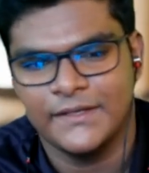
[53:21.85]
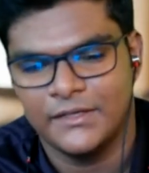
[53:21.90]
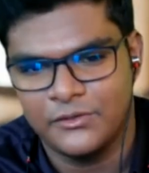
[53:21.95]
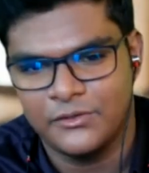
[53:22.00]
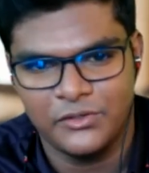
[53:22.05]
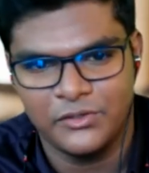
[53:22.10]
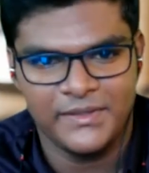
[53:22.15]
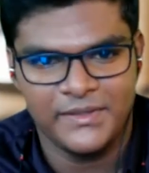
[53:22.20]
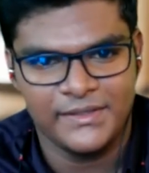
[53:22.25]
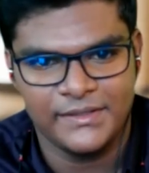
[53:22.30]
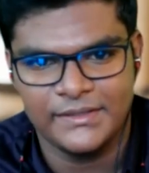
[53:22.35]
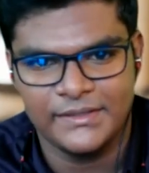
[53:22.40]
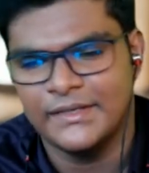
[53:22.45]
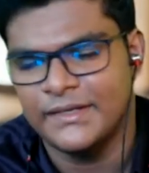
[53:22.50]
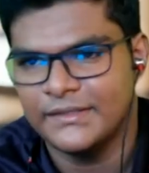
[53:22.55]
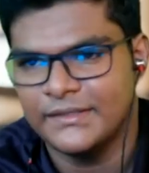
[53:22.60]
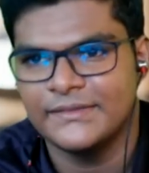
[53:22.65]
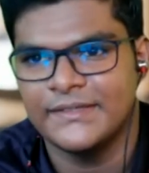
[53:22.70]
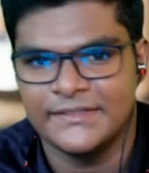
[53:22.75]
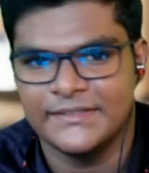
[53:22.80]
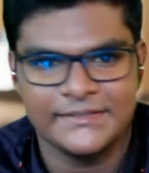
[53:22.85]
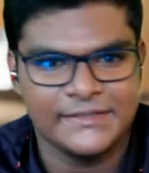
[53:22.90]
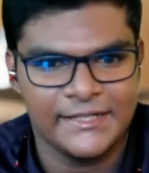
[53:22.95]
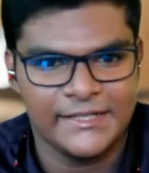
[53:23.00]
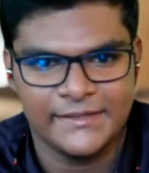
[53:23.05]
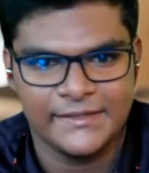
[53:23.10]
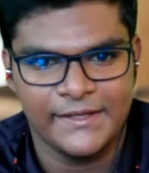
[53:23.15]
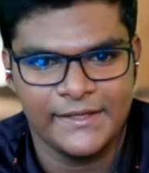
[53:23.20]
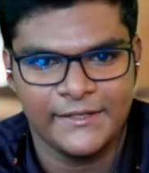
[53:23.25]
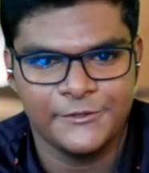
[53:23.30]
There could be uh, things
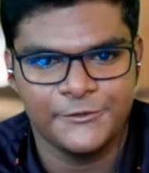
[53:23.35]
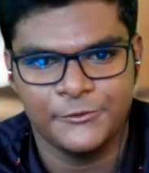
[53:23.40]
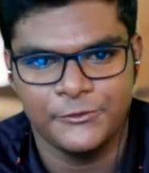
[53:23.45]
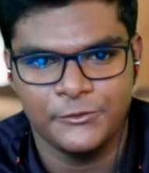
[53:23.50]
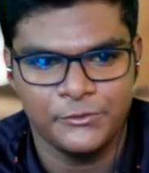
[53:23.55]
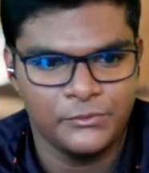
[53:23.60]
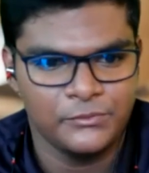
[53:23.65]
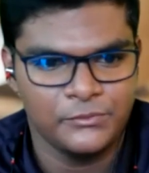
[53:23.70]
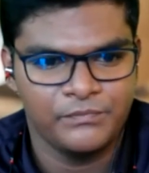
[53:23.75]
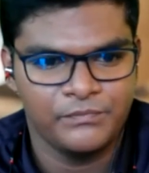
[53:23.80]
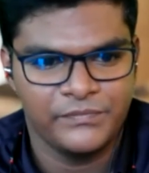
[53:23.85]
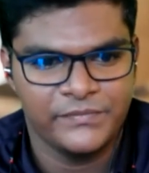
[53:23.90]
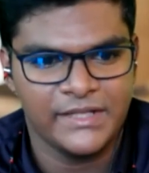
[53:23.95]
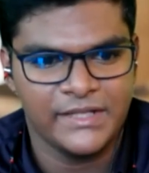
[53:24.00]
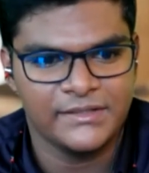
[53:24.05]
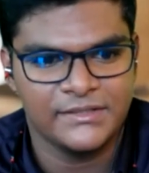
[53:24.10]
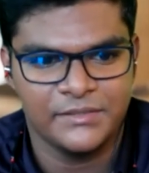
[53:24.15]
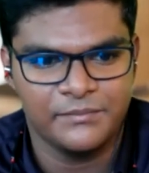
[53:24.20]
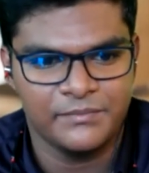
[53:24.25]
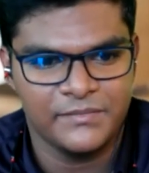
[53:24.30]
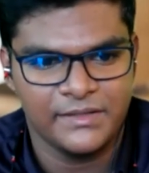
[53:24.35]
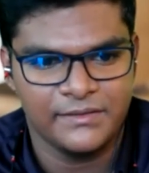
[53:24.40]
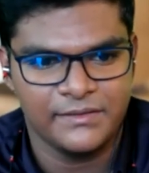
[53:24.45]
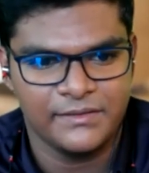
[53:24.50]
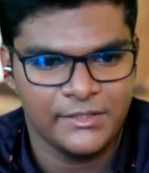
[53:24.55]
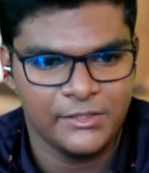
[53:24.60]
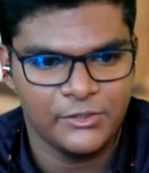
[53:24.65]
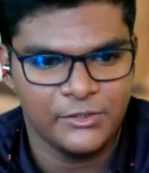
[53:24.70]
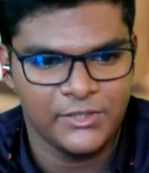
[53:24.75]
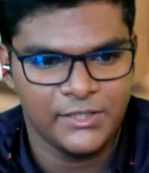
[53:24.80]
like that. So that's something
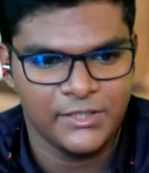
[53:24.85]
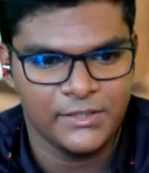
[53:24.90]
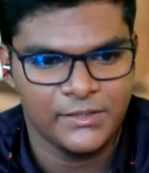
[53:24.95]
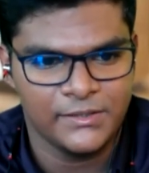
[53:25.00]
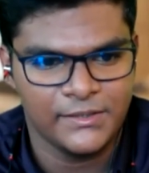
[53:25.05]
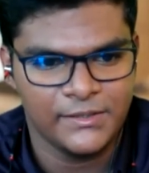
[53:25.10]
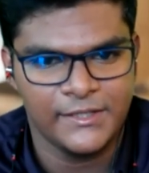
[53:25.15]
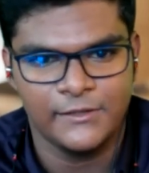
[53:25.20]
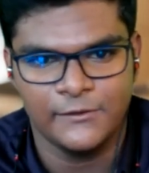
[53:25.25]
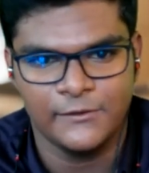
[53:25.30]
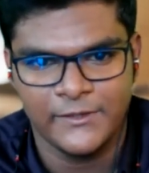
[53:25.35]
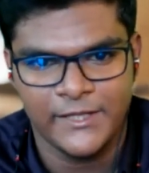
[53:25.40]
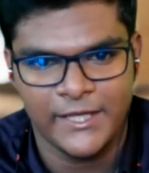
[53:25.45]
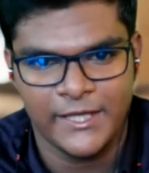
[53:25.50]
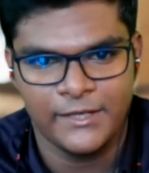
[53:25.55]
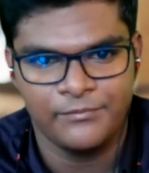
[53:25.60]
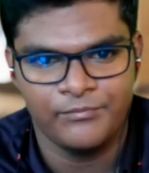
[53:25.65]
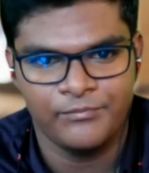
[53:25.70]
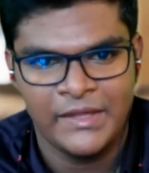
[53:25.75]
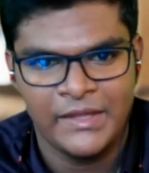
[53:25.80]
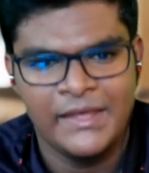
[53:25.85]
that you can take a look at.